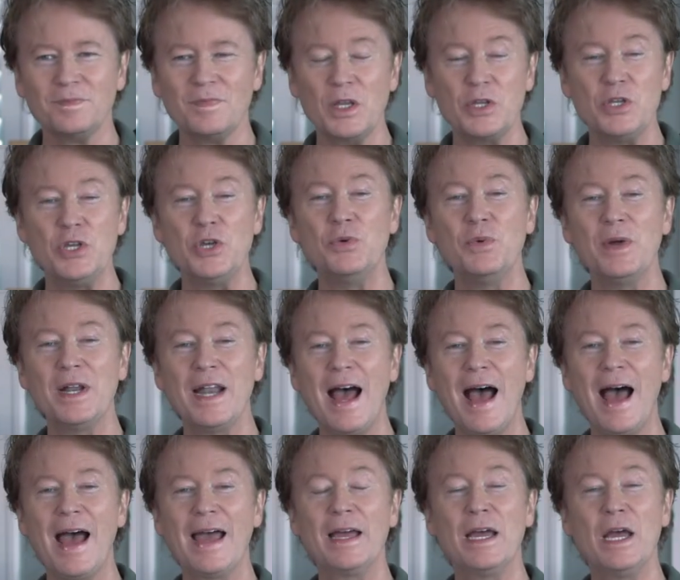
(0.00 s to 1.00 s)
you and
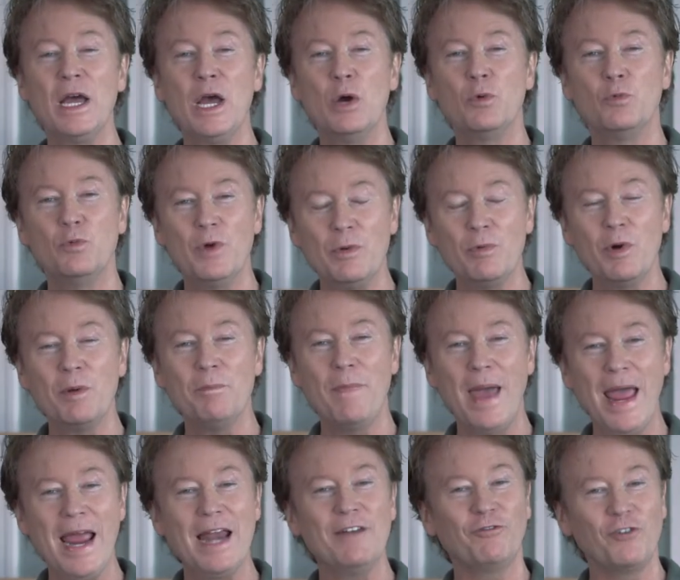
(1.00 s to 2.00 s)
I, we were
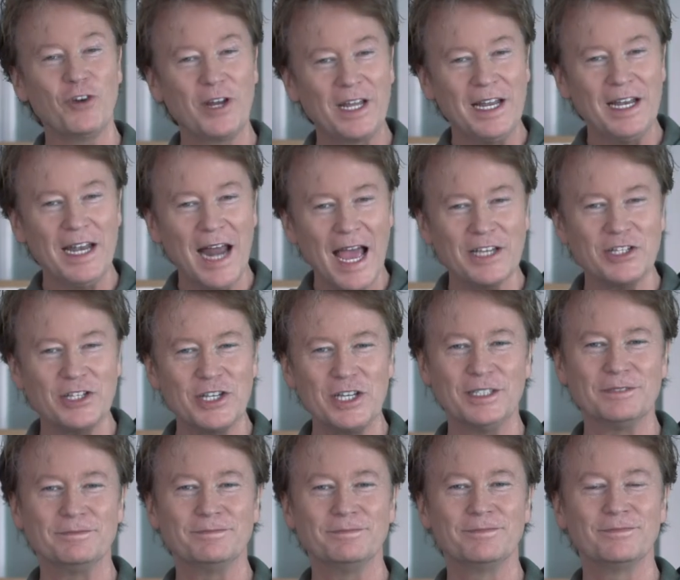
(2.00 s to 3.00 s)
made for
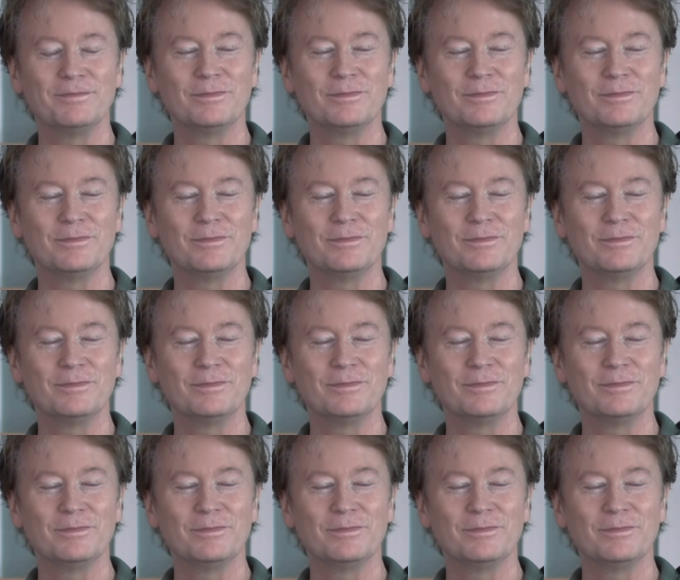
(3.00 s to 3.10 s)
connection.